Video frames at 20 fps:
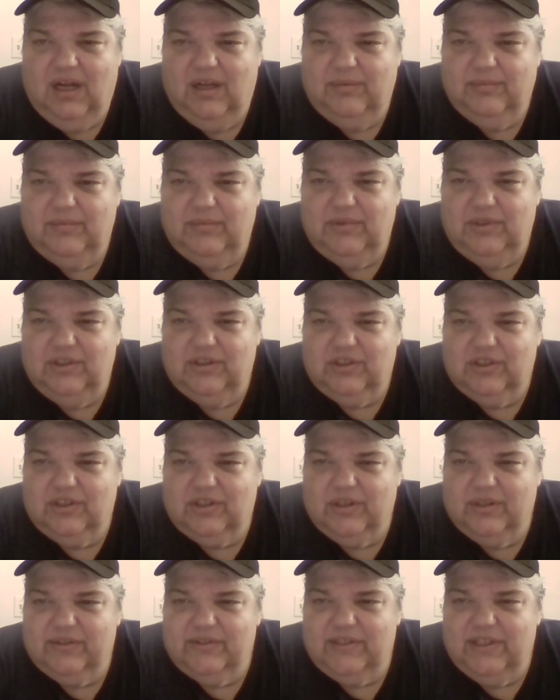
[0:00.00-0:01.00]
You should
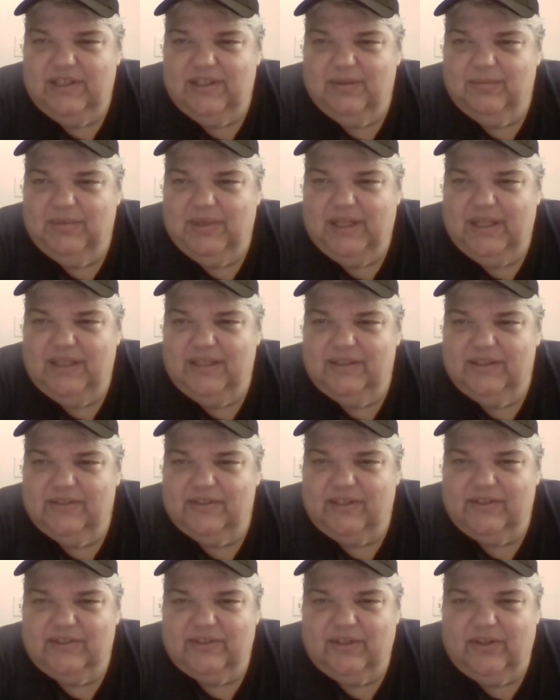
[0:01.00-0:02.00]
go see them, Les.
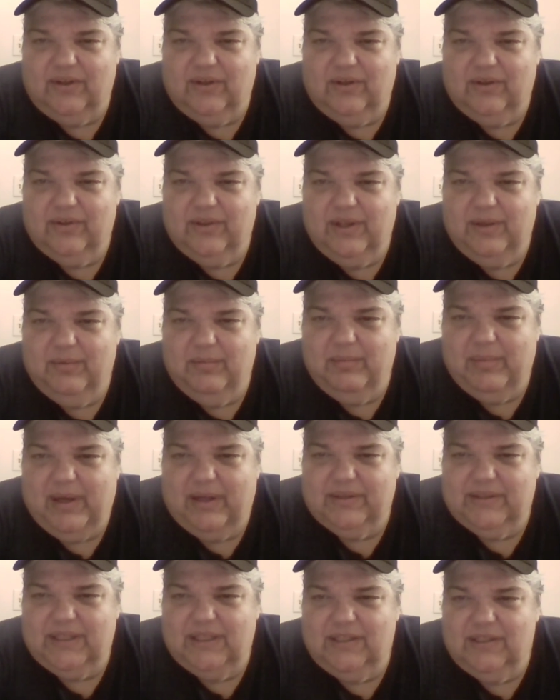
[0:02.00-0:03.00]
I saw them
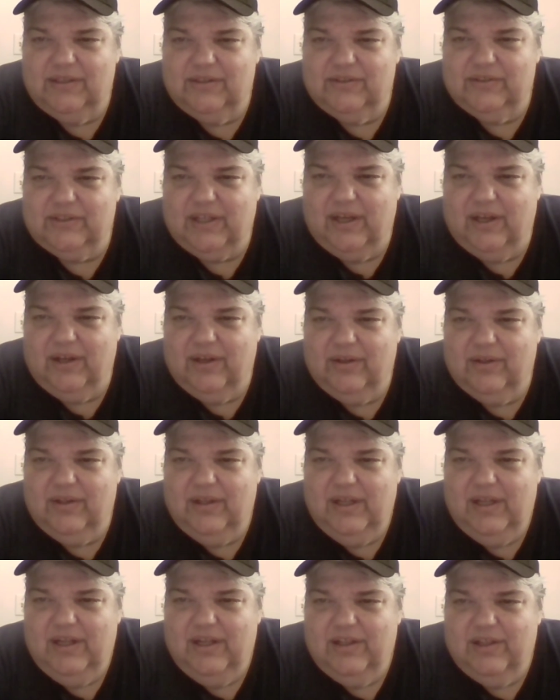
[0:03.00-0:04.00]
about 10 years ago.
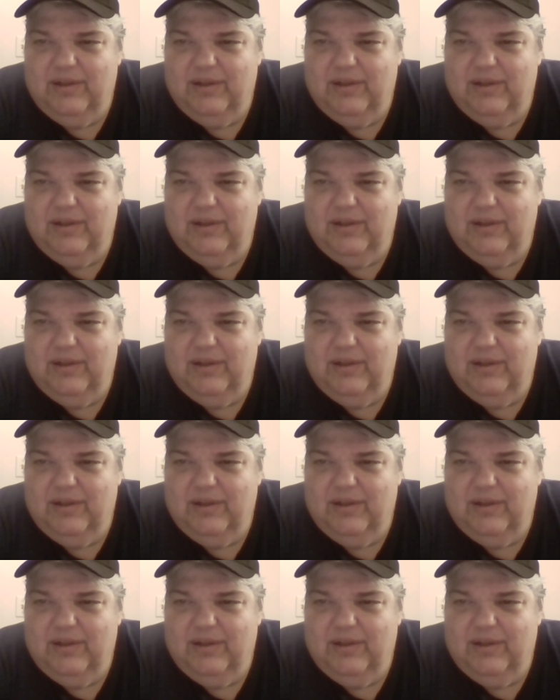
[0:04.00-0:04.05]
They